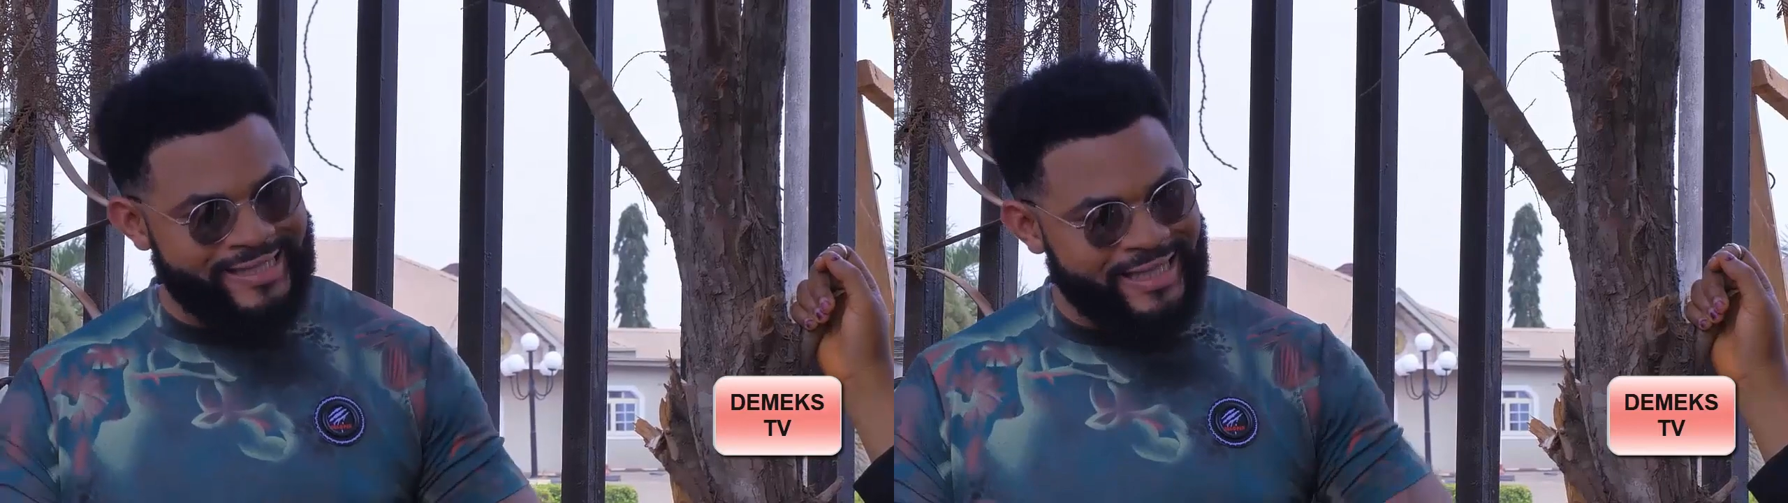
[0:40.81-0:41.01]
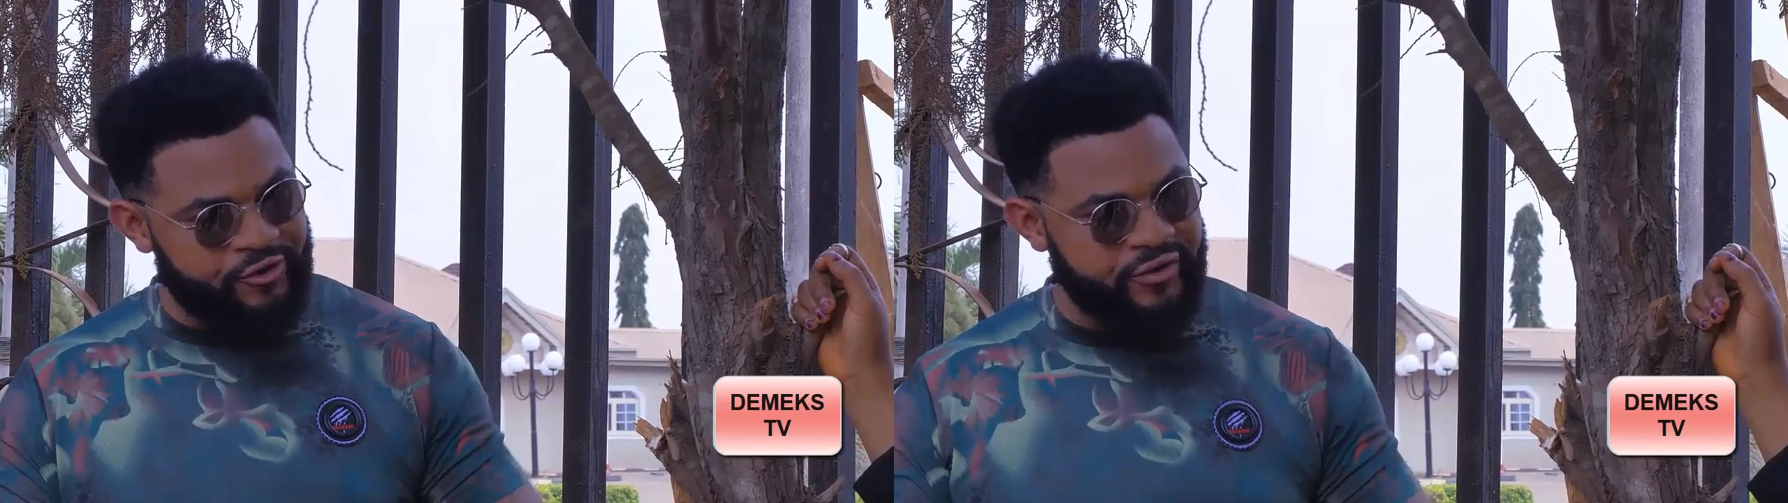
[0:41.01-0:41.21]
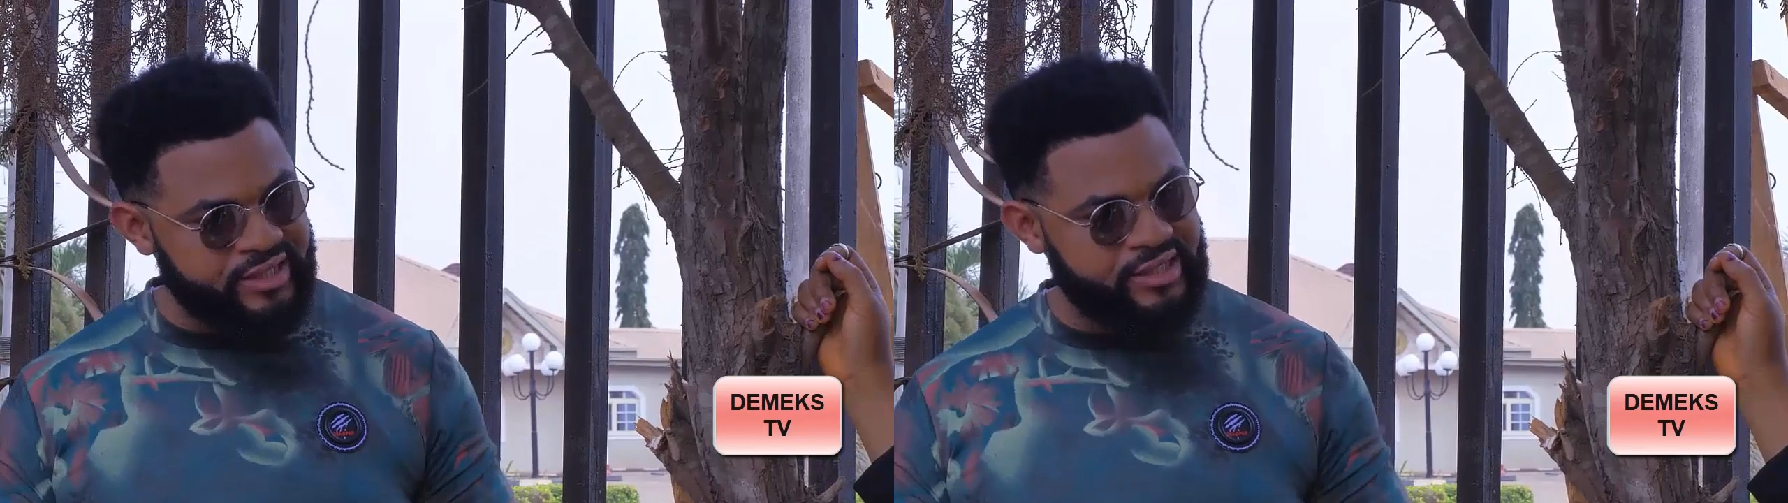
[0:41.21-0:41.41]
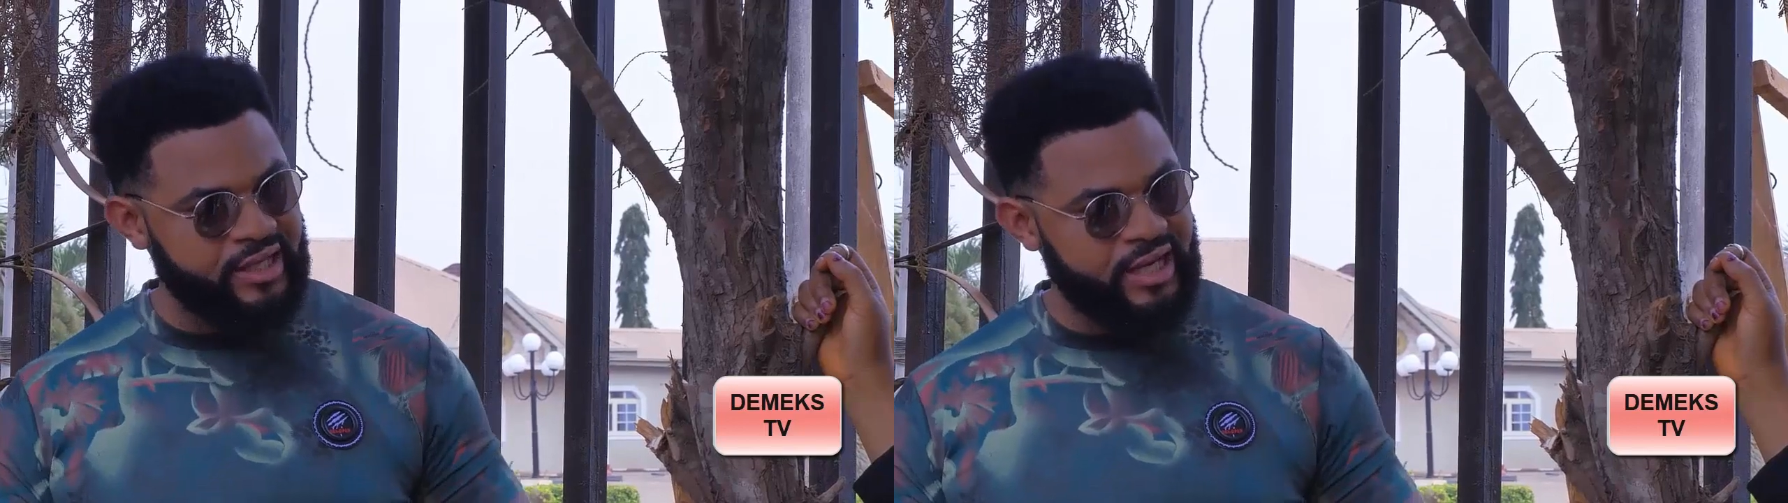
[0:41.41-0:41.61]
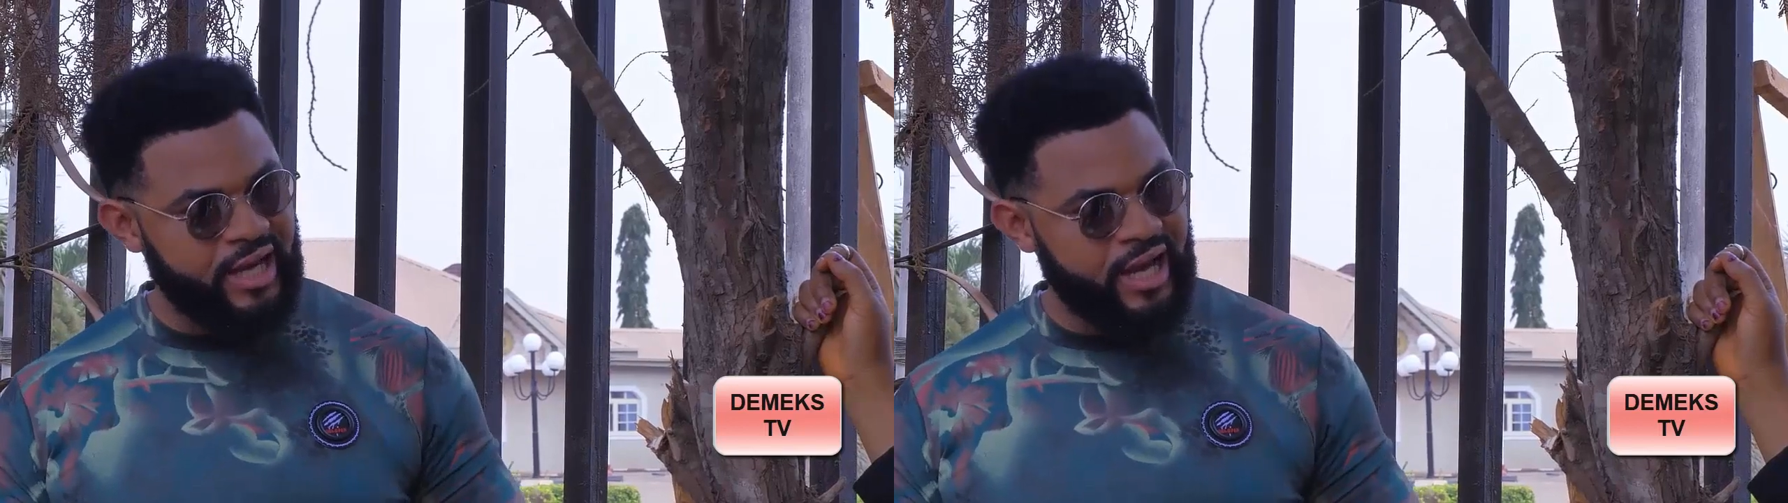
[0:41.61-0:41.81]
secrets.
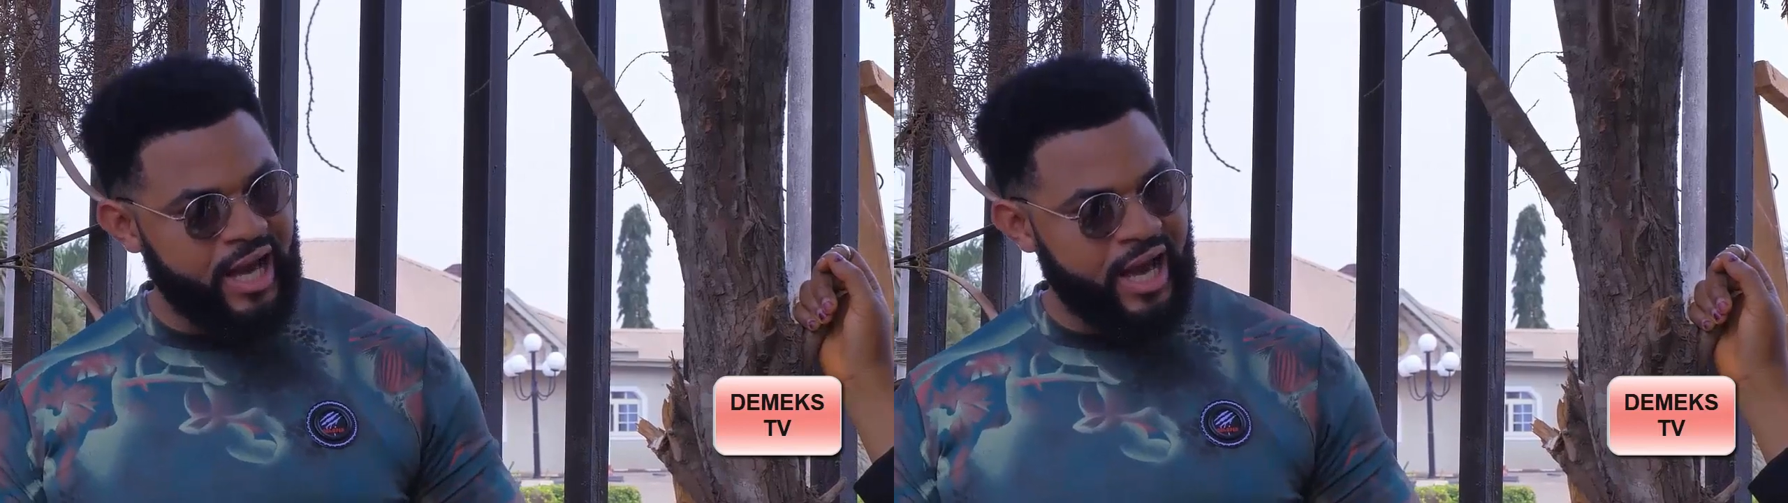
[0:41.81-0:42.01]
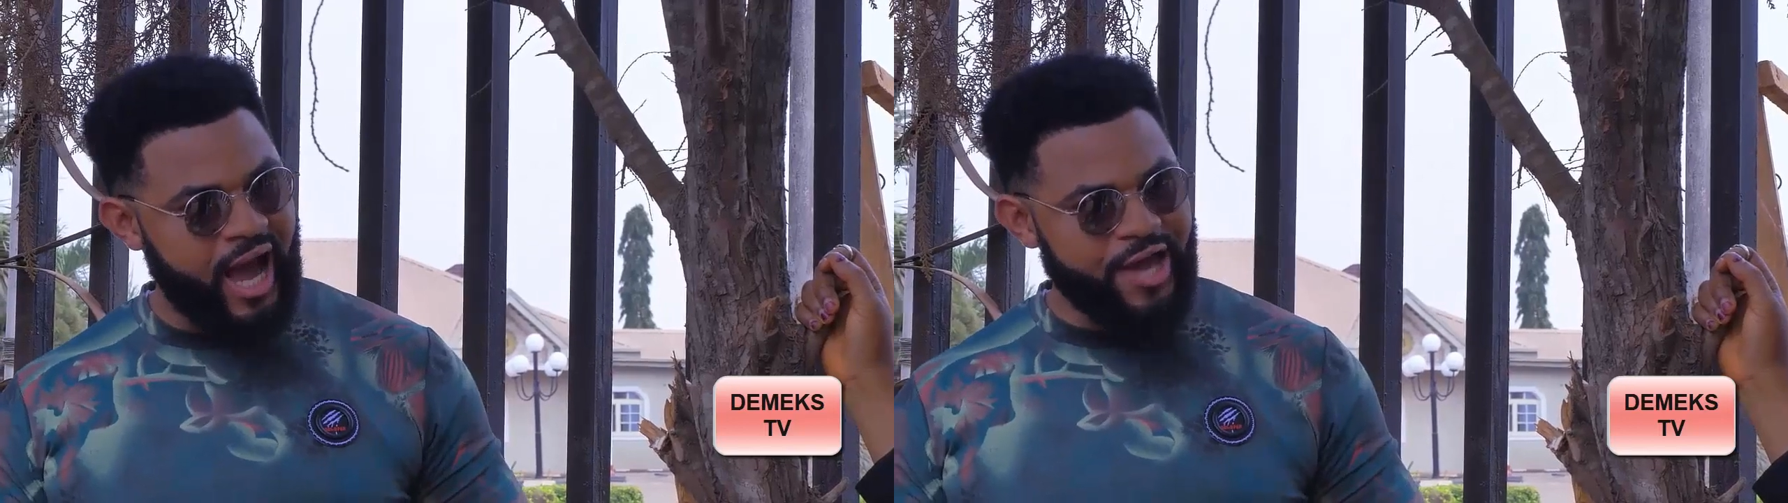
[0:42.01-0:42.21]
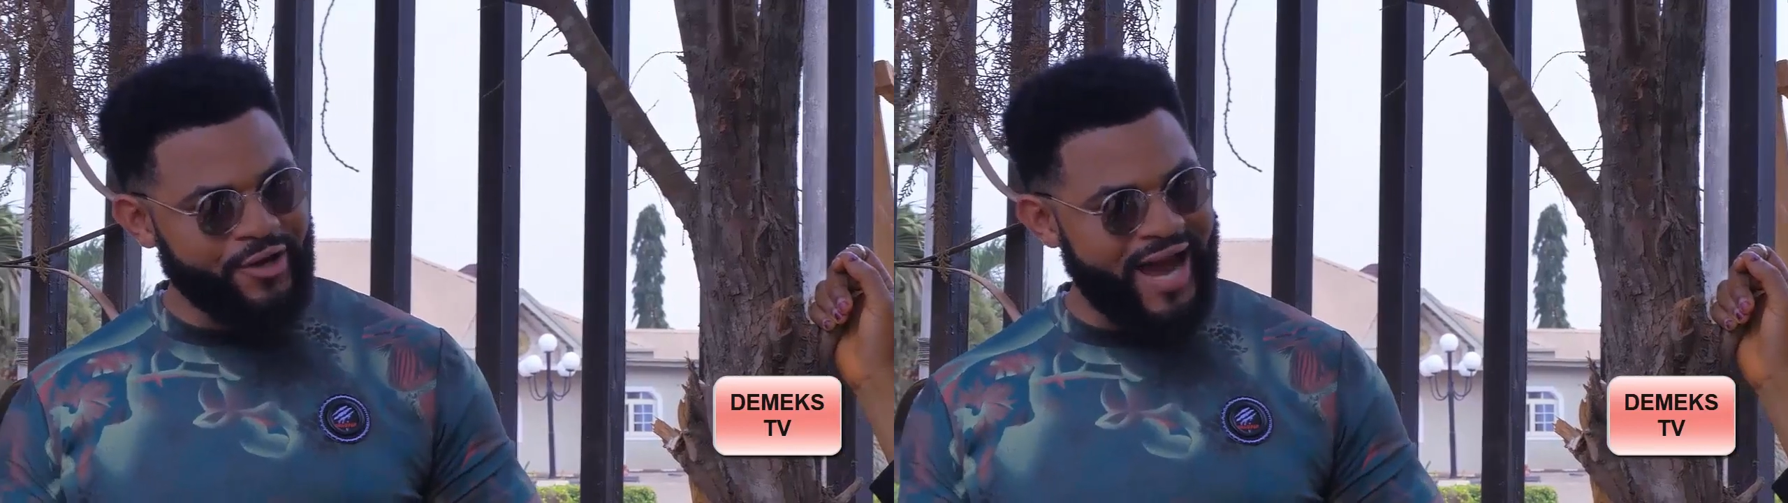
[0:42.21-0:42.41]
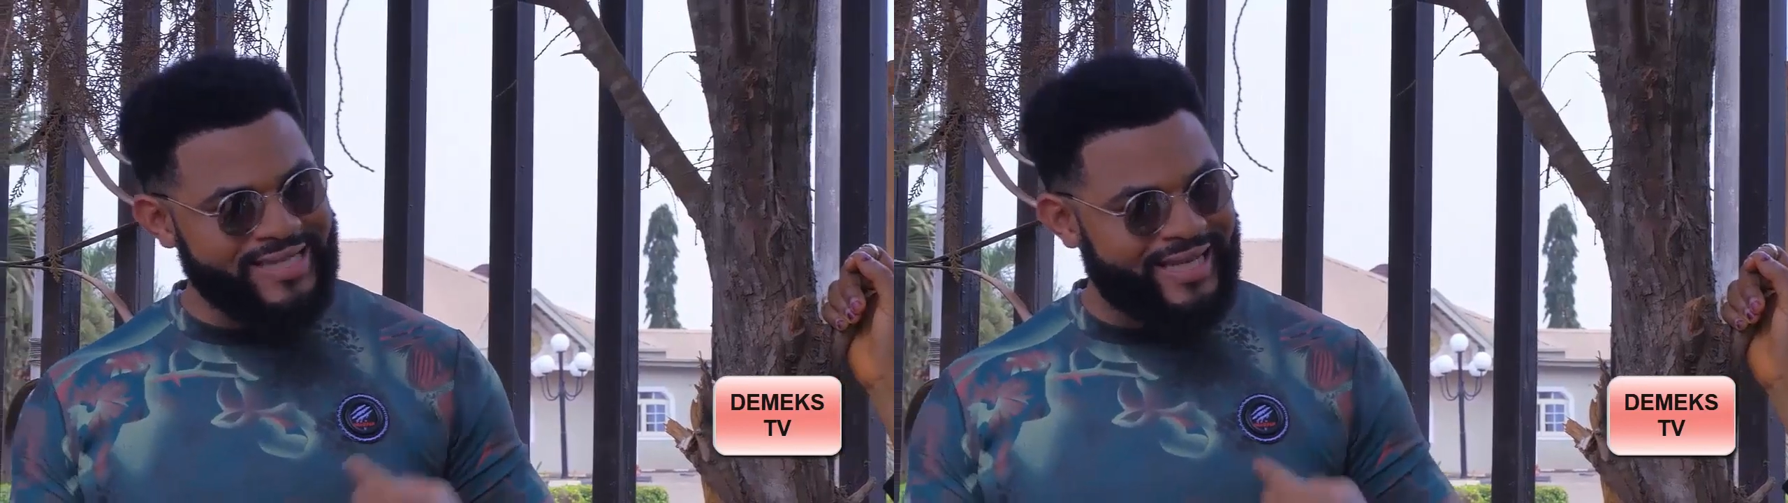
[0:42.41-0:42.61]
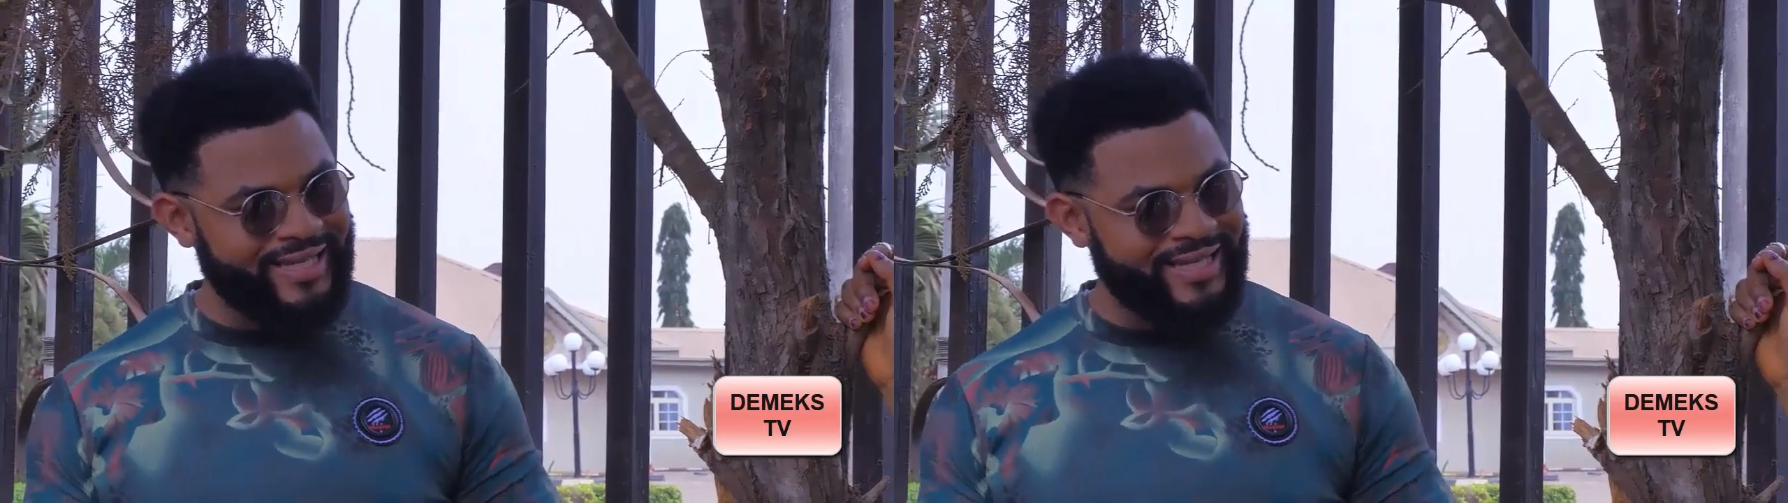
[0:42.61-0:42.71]
You're